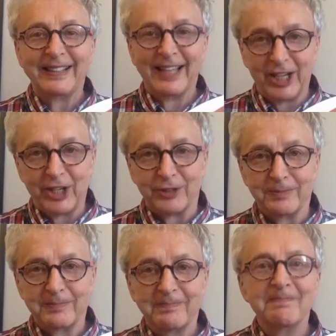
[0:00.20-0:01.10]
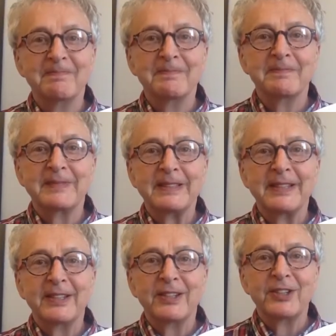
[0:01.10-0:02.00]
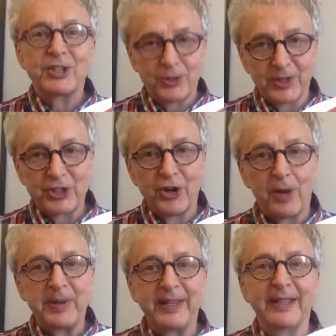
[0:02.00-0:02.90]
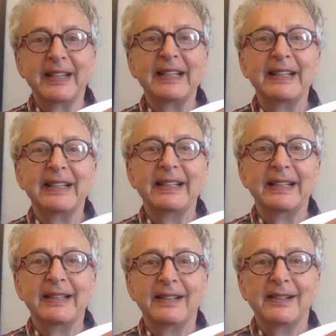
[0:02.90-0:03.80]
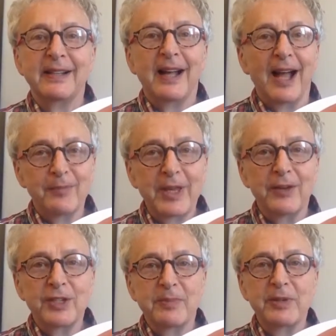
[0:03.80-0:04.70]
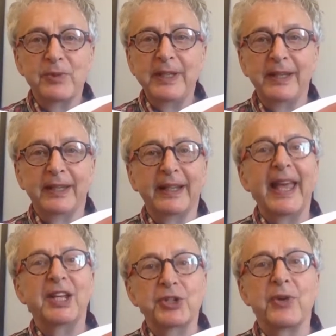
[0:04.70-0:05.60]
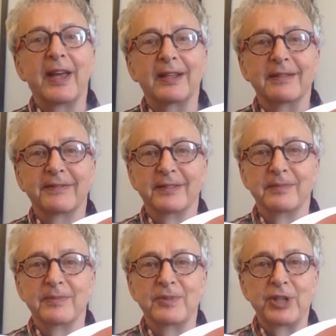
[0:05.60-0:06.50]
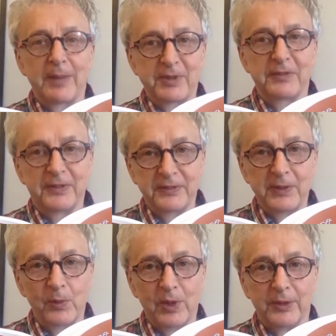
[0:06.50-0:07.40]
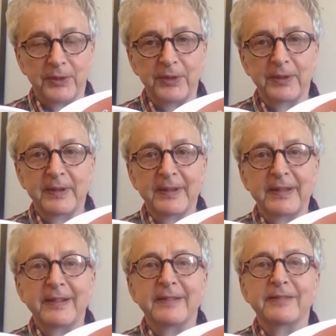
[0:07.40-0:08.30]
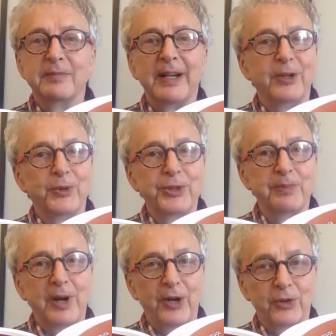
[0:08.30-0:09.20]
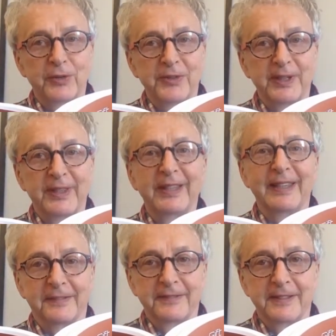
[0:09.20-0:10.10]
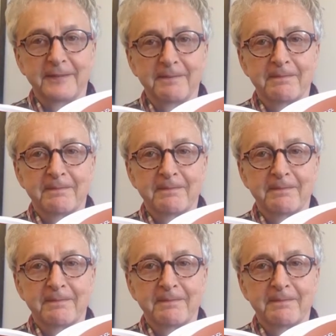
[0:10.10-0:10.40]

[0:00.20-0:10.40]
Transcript: Hello, Stuart Sharp here. I'm going to be reading an extract from chapter 51 from my autobiography, The Gift.